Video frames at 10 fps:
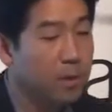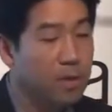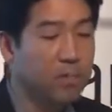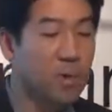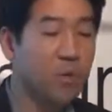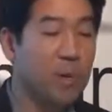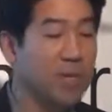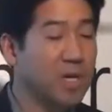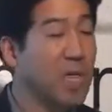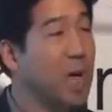This
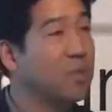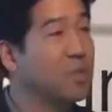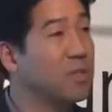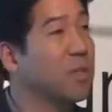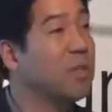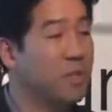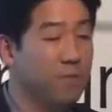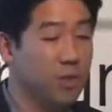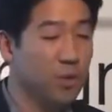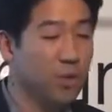program collapses the
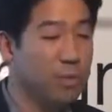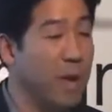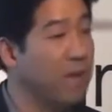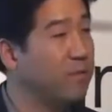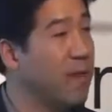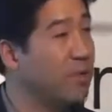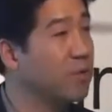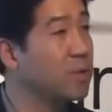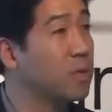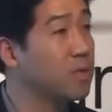individual
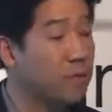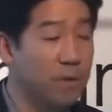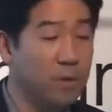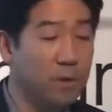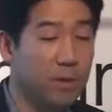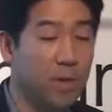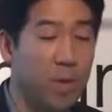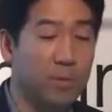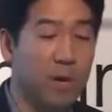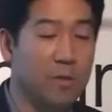manufacturer-specific
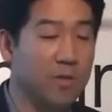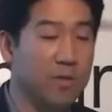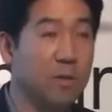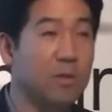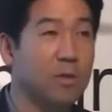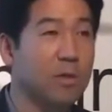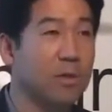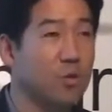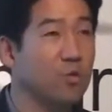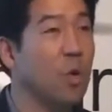QA processes
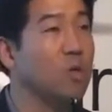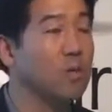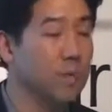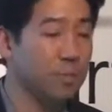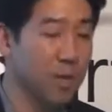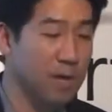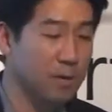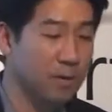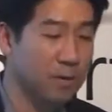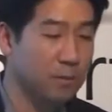into one single
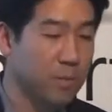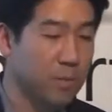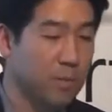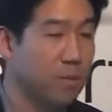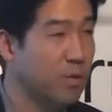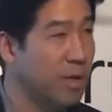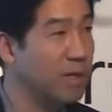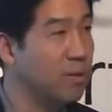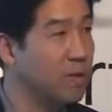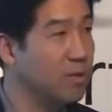process,
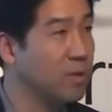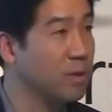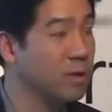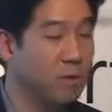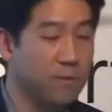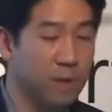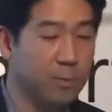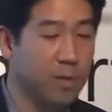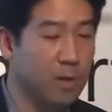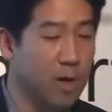greatly reducing
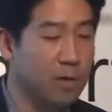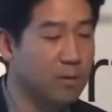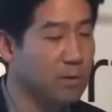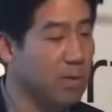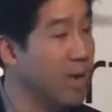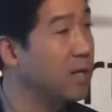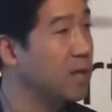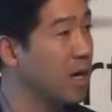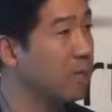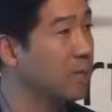developer costs
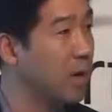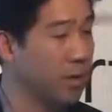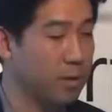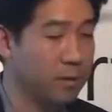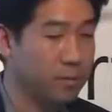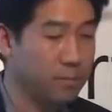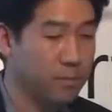and time to market.